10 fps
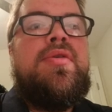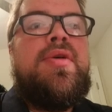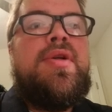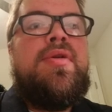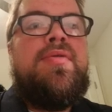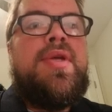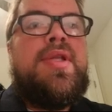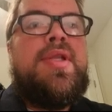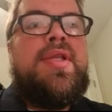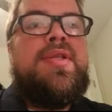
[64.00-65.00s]
But I don't
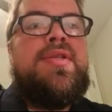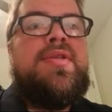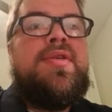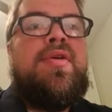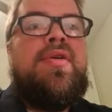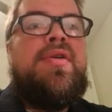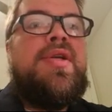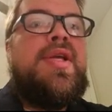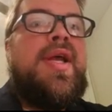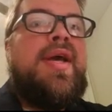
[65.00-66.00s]
like that. That's hard
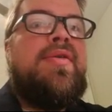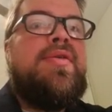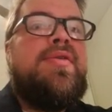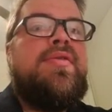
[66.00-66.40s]
to get out.